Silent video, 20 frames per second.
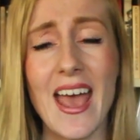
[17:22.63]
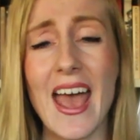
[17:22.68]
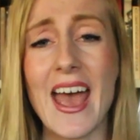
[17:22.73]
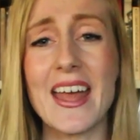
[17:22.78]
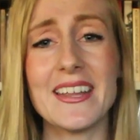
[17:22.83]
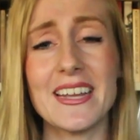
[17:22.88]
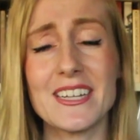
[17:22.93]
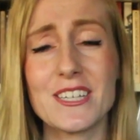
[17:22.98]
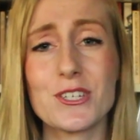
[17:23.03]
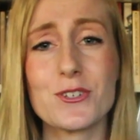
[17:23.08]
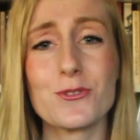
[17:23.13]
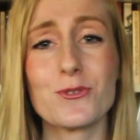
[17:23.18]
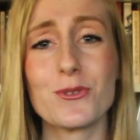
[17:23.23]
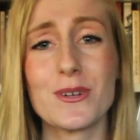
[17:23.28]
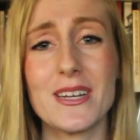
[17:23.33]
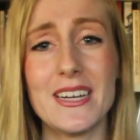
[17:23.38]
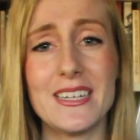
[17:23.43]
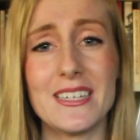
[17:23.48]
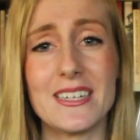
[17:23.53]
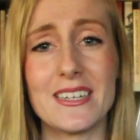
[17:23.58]
And that's the
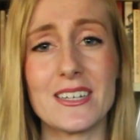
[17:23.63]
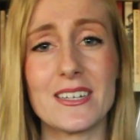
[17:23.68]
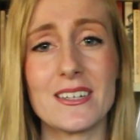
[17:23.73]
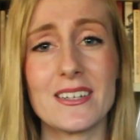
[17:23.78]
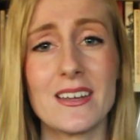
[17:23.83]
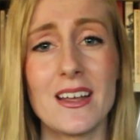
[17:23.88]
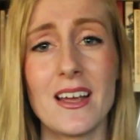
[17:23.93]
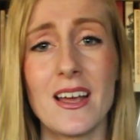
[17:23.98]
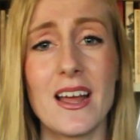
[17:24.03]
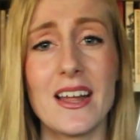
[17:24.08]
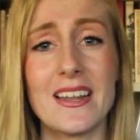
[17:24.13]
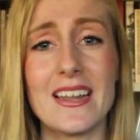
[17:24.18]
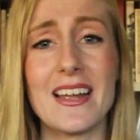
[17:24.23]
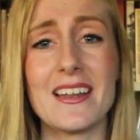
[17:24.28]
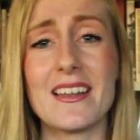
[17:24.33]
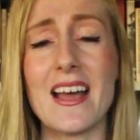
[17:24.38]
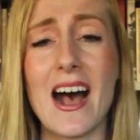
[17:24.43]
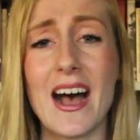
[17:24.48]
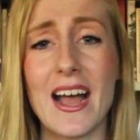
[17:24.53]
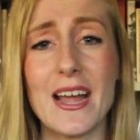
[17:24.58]
reason
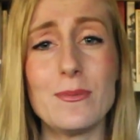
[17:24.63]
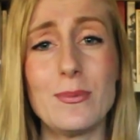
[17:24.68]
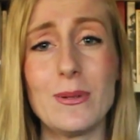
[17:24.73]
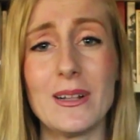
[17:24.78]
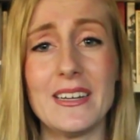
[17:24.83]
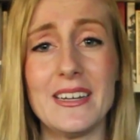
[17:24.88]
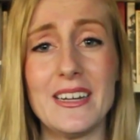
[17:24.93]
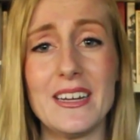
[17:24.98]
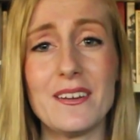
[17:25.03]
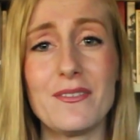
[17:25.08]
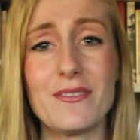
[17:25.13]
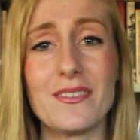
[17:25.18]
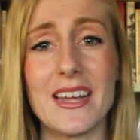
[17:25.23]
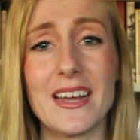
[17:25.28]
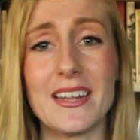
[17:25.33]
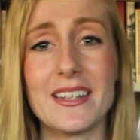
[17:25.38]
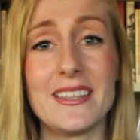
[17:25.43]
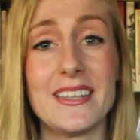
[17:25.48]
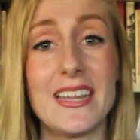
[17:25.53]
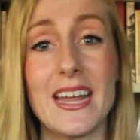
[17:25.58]
that I believe
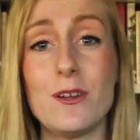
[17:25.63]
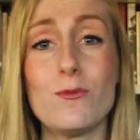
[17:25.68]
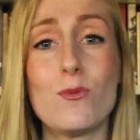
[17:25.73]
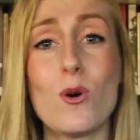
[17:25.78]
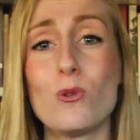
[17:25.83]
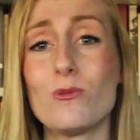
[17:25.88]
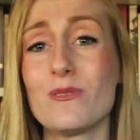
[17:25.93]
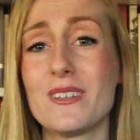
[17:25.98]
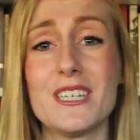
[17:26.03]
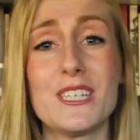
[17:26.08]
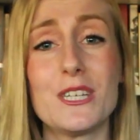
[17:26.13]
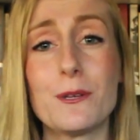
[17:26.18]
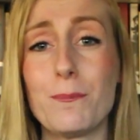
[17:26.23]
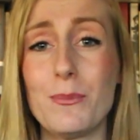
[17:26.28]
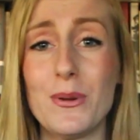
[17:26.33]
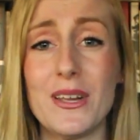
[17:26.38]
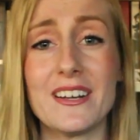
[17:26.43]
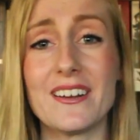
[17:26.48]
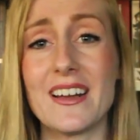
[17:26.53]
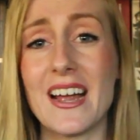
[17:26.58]
that they won't
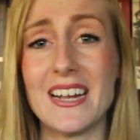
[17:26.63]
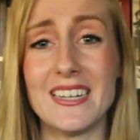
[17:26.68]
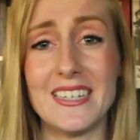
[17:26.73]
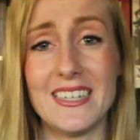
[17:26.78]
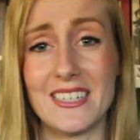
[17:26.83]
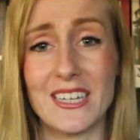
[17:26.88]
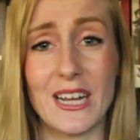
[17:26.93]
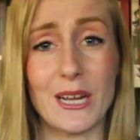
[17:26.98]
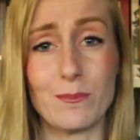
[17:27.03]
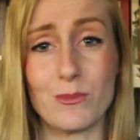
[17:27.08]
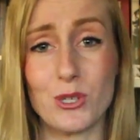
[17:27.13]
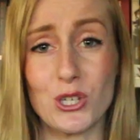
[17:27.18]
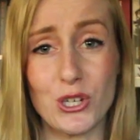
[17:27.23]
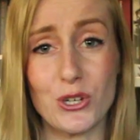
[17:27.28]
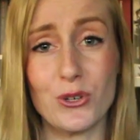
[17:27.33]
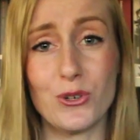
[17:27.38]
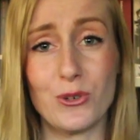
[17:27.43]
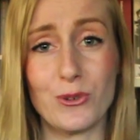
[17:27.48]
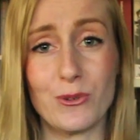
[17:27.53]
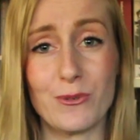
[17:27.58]
disappear anytime
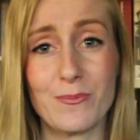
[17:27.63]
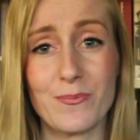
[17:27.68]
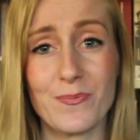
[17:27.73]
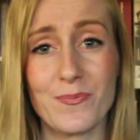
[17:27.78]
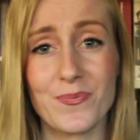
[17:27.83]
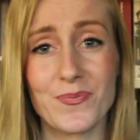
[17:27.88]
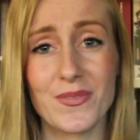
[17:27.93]
soon.